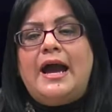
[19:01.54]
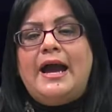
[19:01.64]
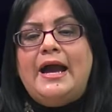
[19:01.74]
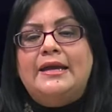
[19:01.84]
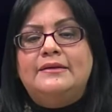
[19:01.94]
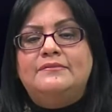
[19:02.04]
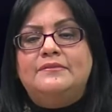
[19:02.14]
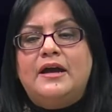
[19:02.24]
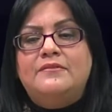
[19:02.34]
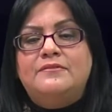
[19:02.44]

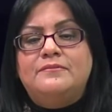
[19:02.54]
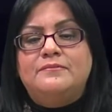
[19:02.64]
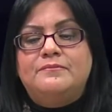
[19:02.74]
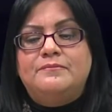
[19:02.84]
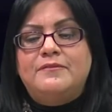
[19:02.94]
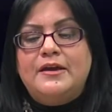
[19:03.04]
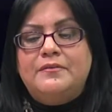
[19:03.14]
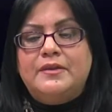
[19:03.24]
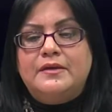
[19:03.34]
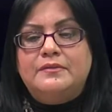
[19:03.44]
I've
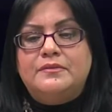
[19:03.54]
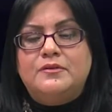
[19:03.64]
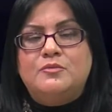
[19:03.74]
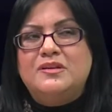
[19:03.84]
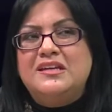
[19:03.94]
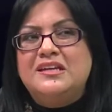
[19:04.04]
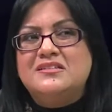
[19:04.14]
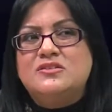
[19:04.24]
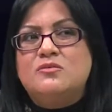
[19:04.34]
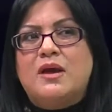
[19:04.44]
found that there really
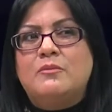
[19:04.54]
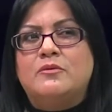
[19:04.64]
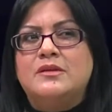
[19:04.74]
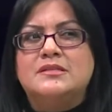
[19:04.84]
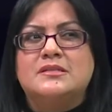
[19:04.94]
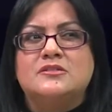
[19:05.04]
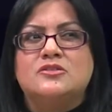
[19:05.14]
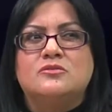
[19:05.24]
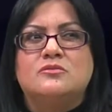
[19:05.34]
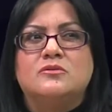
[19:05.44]
is no rhyme or reason as
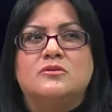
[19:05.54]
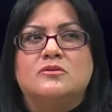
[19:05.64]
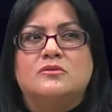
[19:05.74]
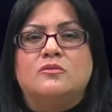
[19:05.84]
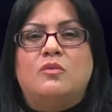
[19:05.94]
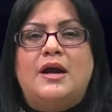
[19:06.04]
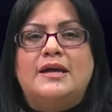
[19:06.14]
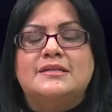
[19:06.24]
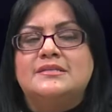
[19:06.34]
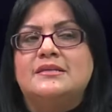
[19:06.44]
to
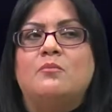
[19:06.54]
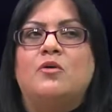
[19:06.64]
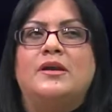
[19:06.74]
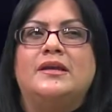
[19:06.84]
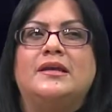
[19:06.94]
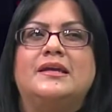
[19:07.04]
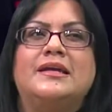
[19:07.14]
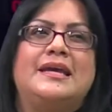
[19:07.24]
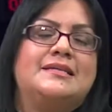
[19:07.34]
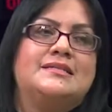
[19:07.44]
why someone
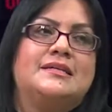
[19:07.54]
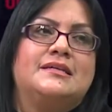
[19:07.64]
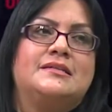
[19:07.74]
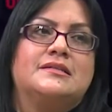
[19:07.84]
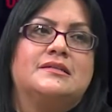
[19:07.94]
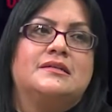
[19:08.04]
gets it.